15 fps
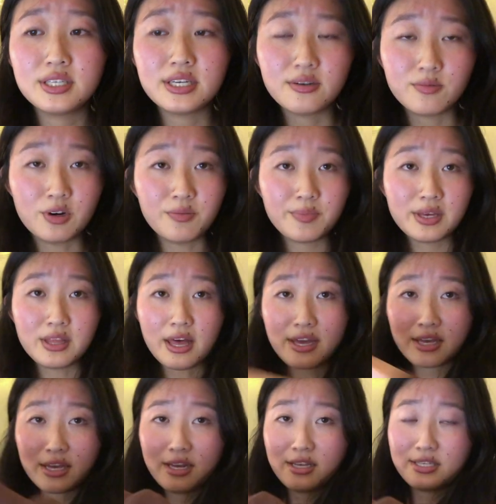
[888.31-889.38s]
it won't be like
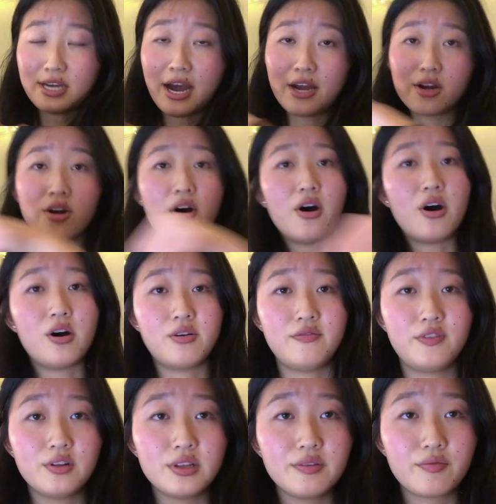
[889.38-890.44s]
an entire hall
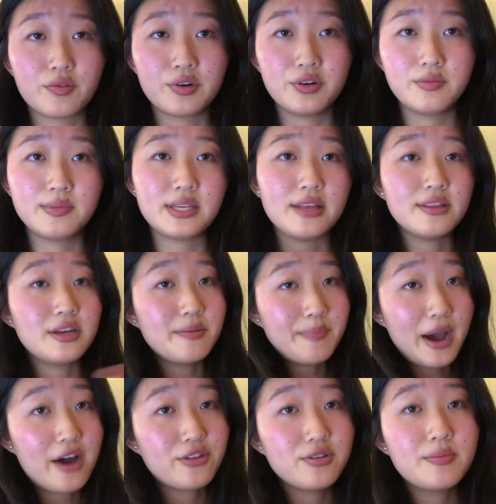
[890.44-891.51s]
full of rooms and then a
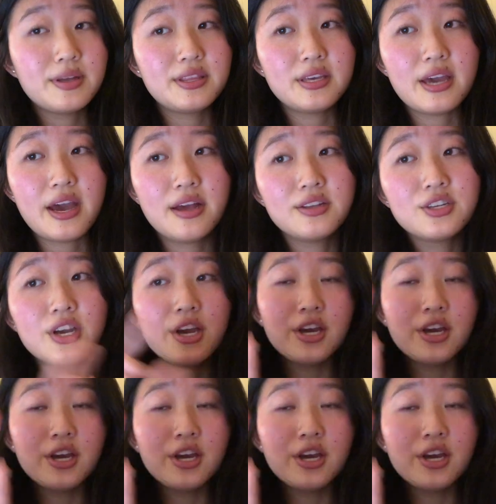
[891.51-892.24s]
bathroom at the end.